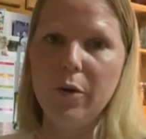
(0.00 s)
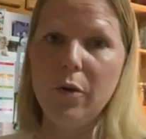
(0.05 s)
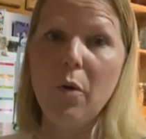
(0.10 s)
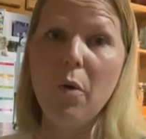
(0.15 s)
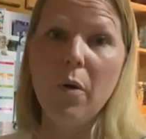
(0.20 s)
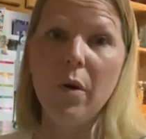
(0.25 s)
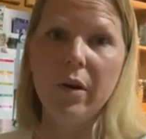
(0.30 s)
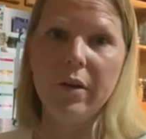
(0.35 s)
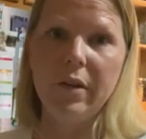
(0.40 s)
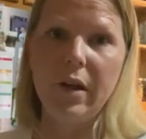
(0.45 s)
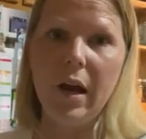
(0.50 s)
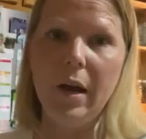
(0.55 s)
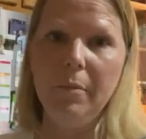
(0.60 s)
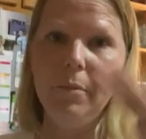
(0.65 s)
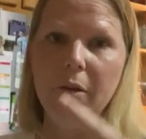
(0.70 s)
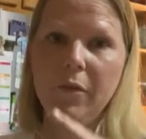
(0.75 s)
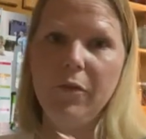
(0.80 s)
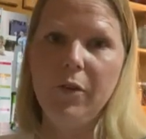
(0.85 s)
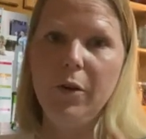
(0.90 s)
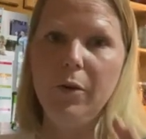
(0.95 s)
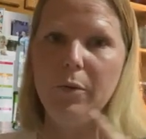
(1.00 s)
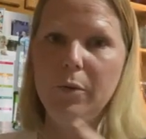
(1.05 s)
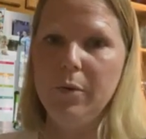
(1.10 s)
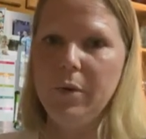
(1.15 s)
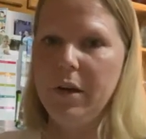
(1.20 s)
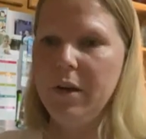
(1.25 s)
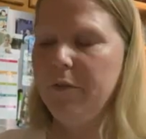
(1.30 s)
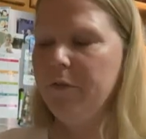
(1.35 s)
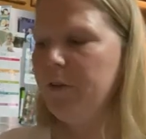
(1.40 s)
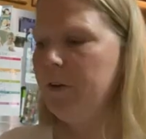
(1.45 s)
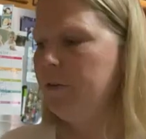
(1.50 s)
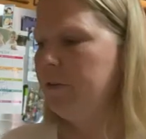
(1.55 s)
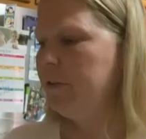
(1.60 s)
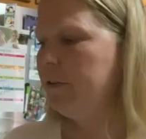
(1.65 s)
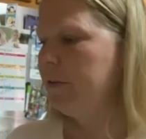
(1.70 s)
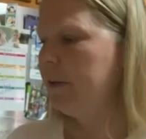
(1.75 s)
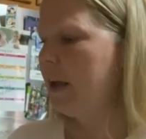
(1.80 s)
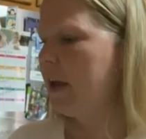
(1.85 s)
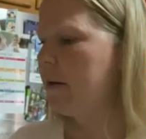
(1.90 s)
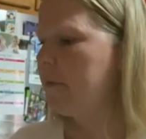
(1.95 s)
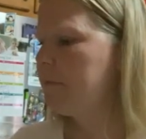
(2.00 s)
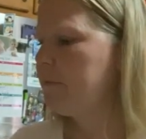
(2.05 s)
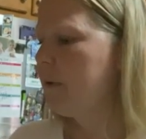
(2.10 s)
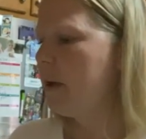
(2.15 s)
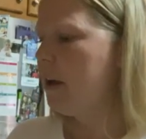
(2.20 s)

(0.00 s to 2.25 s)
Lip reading: quart time if you do that.